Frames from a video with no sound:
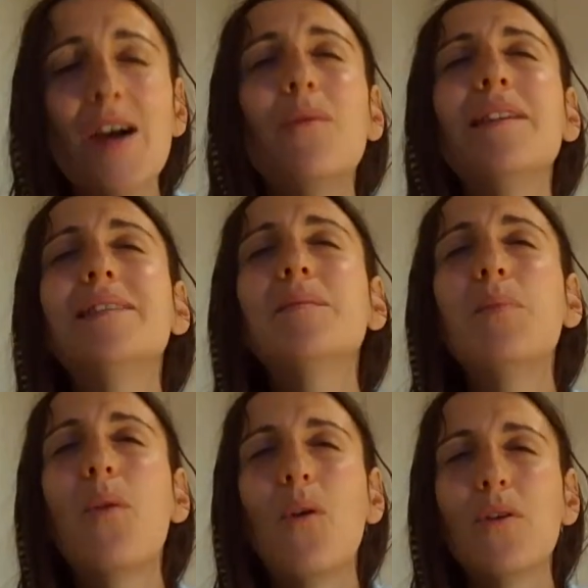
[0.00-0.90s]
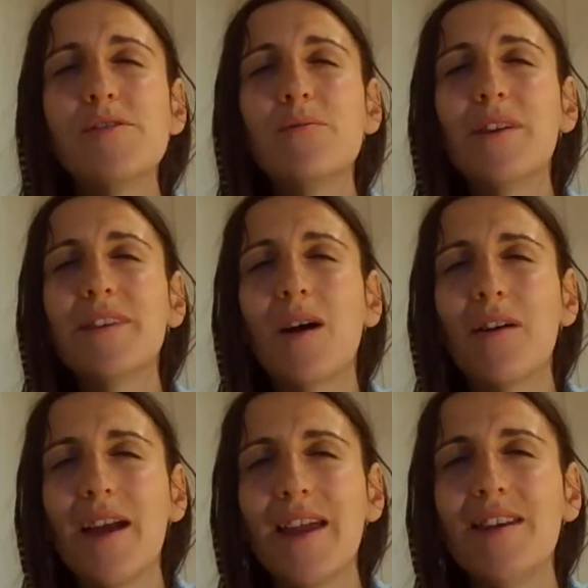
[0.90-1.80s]
we support you with our
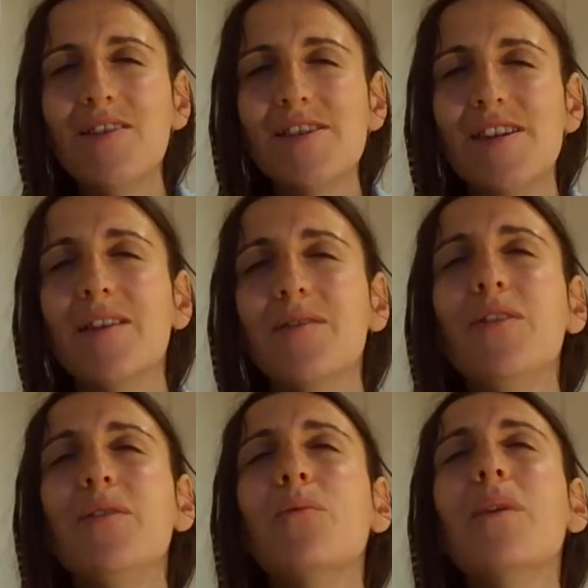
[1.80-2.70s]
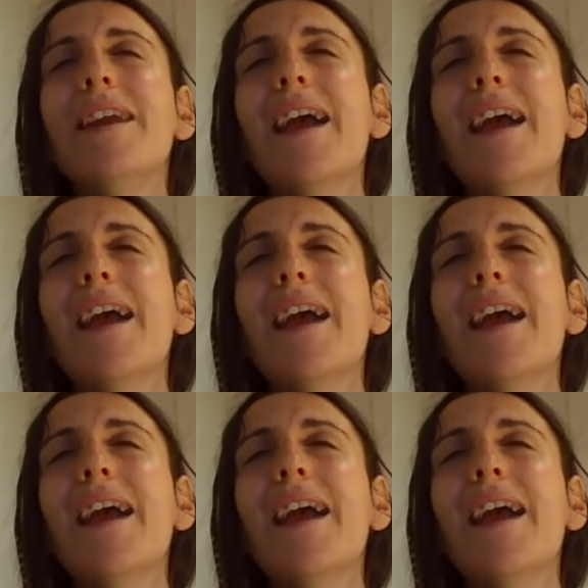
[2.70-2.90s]
energy and we